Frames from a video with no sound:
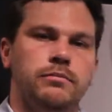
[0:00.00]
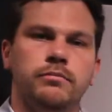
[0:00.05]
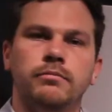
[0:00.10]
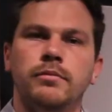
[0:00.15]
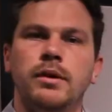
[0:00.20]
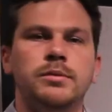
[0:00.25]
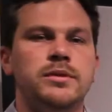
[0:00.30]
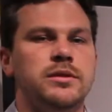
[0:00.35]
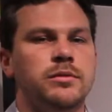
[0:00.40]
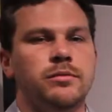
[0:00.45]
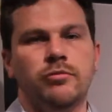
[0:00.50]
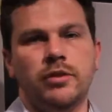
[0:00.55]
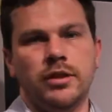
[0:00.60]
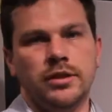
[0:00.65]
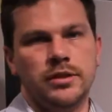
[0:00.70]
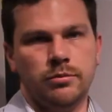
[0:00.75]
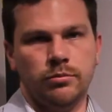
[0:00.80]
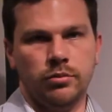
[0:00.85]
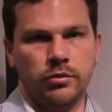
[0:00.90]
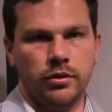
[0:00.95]
Maybe something really
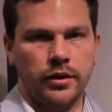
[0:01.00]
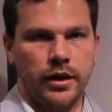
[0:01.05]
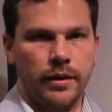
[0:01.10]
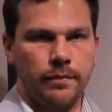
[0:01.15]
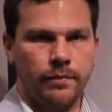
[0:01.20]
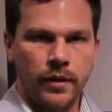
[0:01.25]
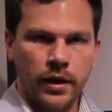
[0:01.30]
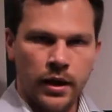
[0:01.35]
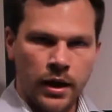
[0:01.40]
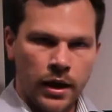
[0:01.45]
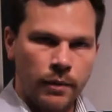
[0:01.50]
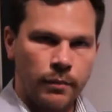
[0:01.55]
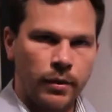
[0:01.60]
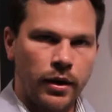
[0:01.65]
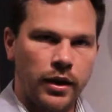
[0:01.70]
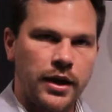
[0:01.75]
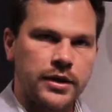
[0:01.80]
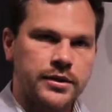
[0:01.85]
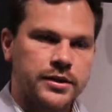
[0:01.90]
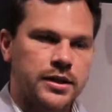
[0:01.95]
simple like that.
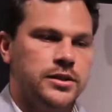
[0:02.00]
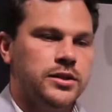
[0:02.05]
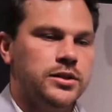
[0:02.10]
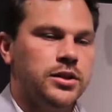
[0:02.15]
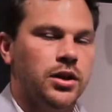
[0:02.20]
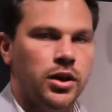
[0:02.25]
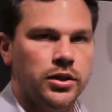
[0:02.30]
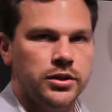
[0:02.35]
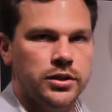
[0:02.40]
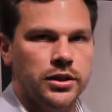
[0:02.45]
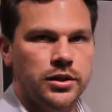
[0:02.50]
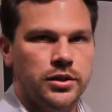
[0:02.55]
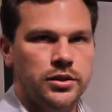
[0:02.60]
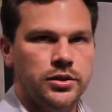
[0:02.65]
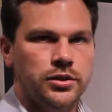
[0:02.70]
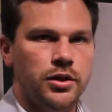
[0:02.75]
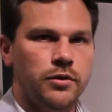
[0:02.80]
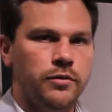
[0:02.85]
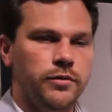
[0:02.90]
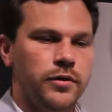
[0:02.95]
But let's get started.
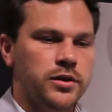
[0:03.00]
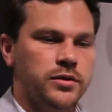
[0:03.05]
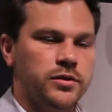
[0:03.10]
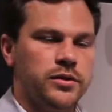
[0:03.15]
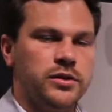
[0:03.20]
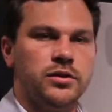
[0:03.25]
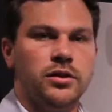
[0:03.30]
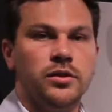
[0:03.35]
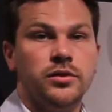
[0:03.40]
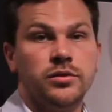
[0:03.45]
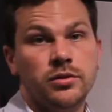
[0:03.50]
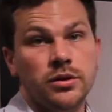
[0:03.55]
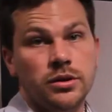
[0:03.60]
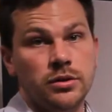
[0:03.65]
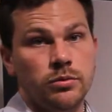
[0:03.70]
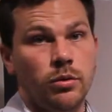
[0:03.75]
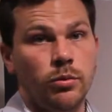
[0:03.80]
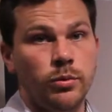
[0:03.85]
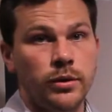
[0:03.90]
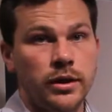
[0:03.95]
So first things first, this
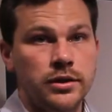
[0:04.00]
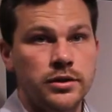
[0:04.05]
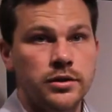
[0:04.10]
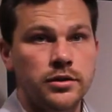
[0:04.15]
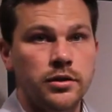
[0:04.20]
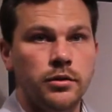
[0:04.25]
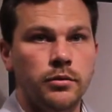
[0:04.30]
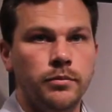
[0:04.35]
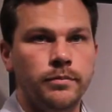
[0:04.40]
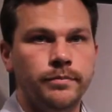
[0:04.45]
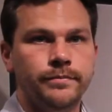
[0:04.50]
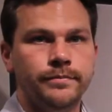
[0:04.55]
is what we need to do.